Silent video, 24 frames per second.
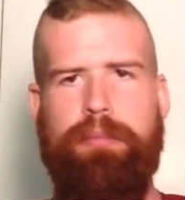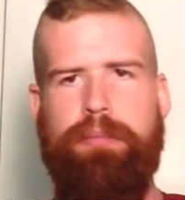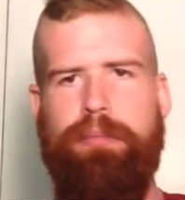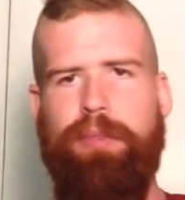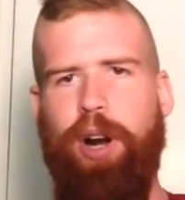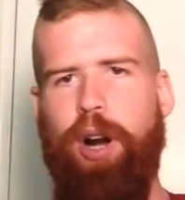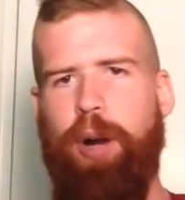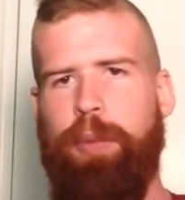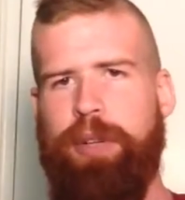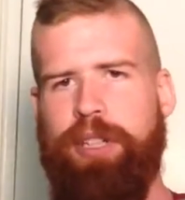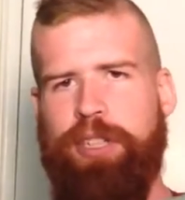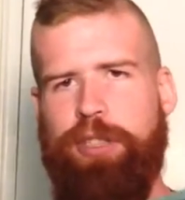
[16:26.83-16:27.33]

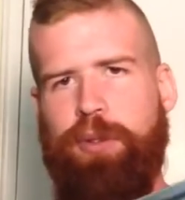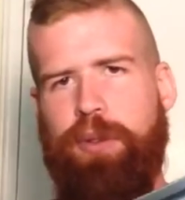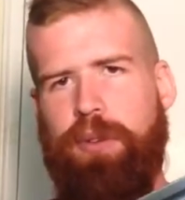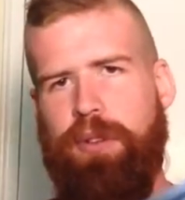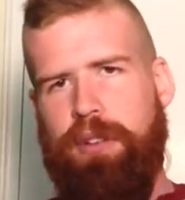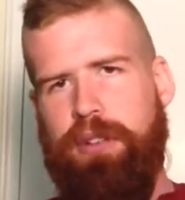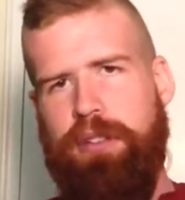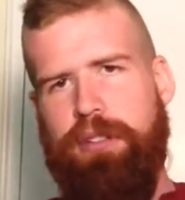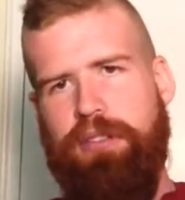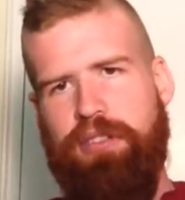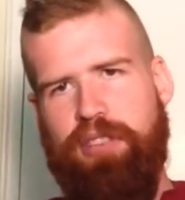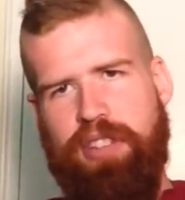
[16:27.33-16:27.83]
arming
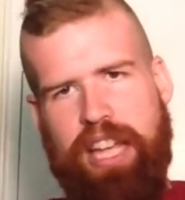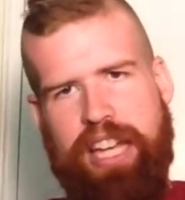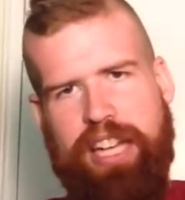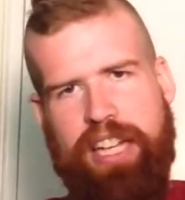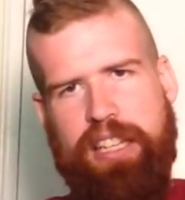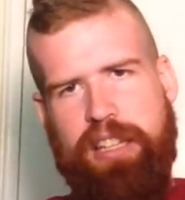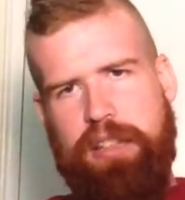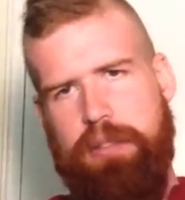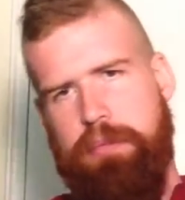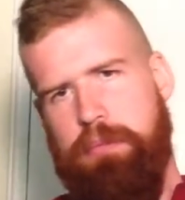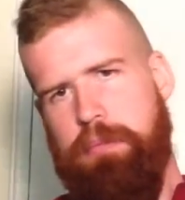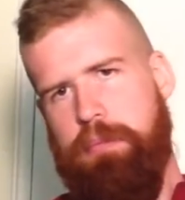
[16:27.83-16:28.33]
sword
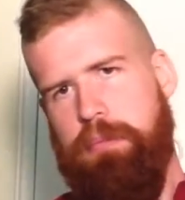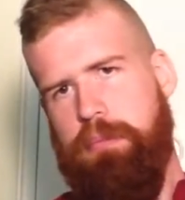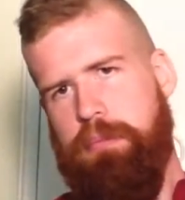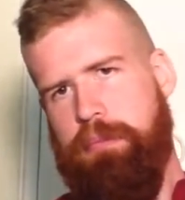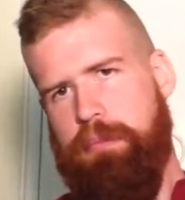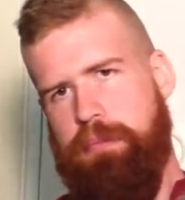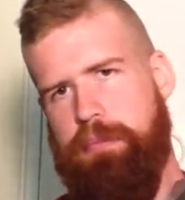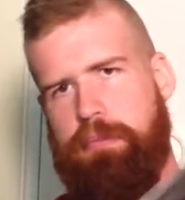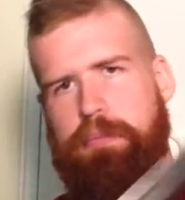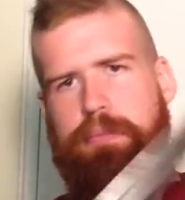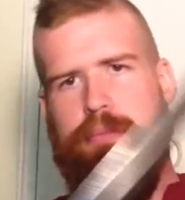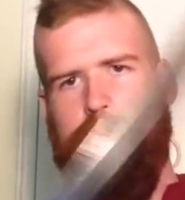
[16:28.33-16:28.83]
length
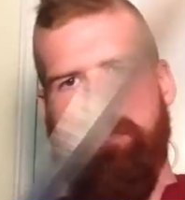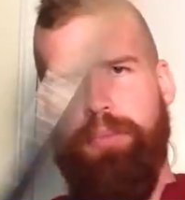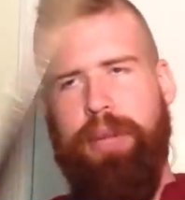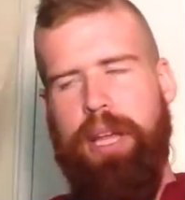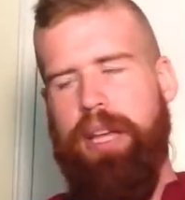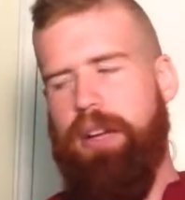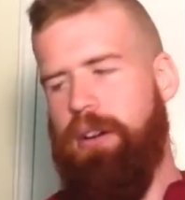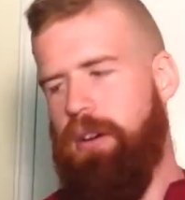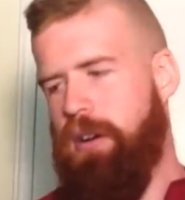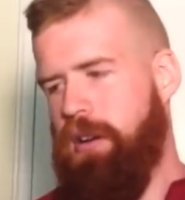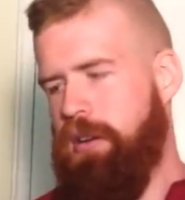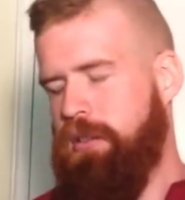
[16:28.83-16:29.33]

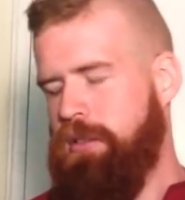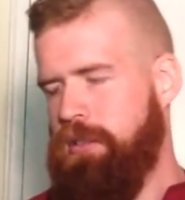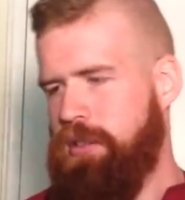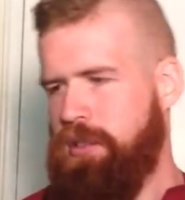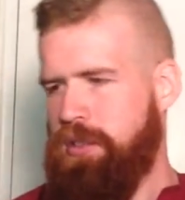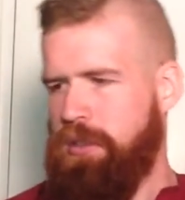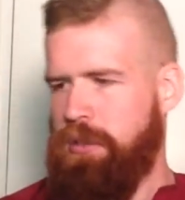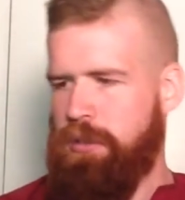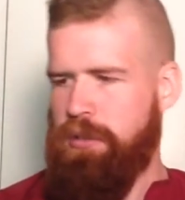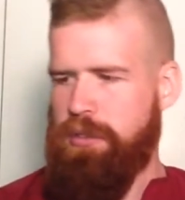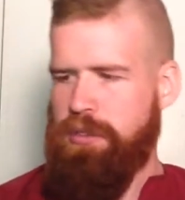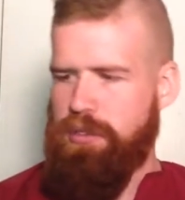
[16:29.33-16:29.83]
blade on it.
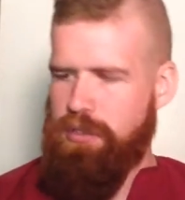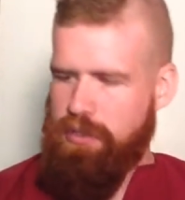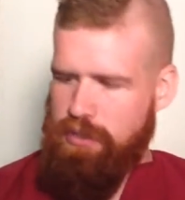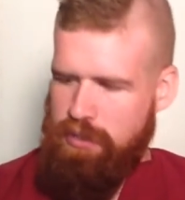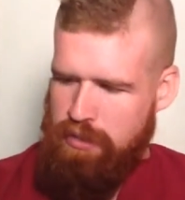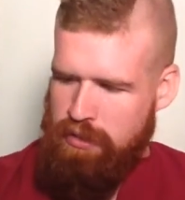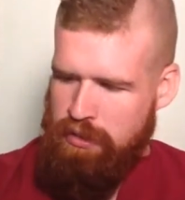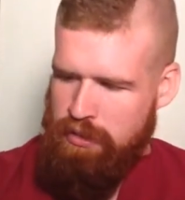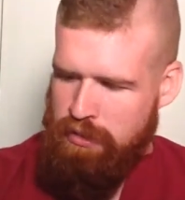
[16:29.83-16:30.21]
So it's,